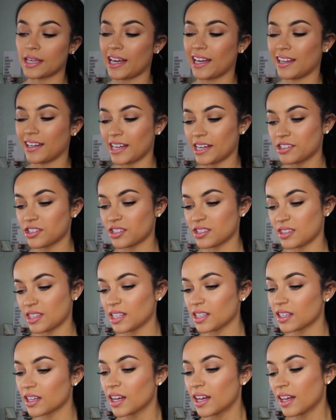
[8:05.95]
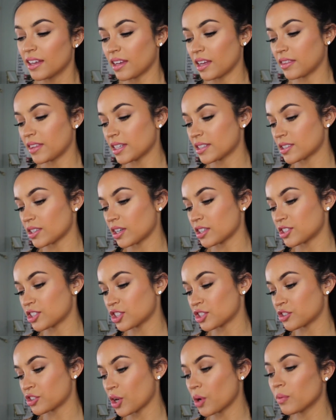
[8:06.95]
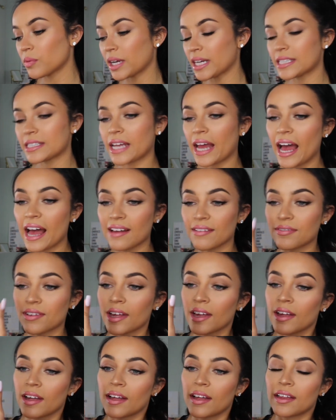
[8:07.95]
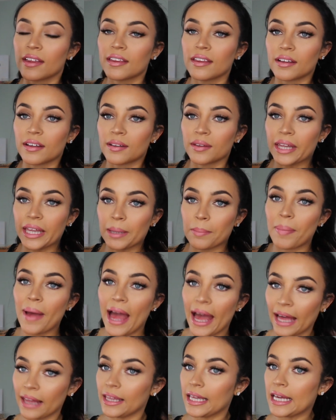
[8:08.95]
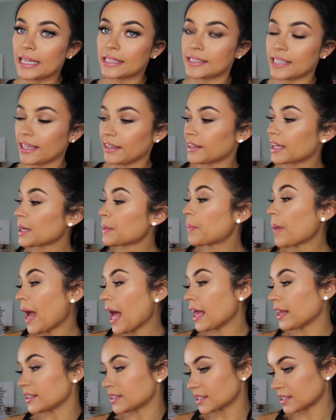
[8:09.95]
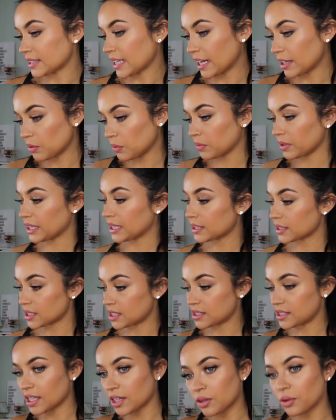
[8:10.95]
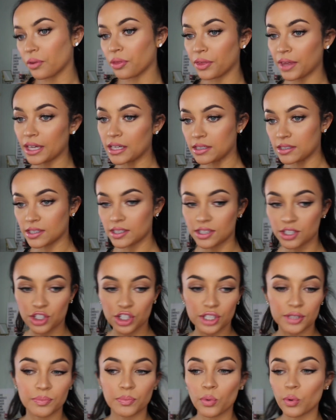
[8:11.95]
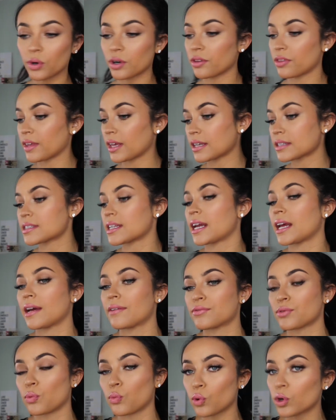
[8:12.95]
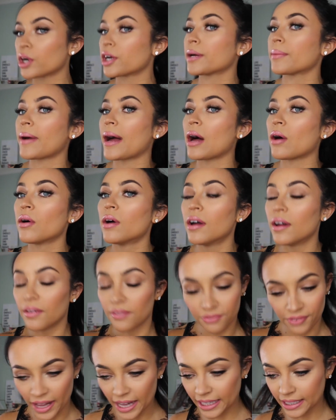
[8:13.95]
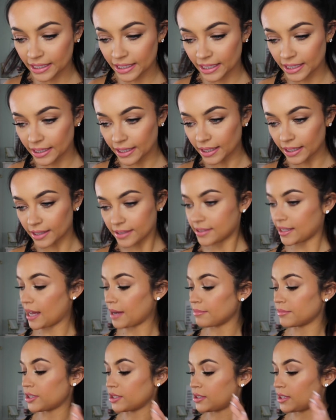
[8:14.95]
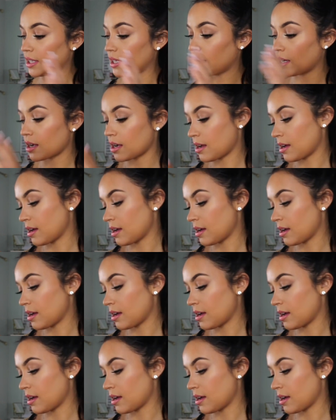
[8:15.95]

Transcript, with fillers: kit. And I just think that these are just so nice to have like palettes. I like palettes because I don't like single things. It's just more things that I have to worry about finding because I'm just like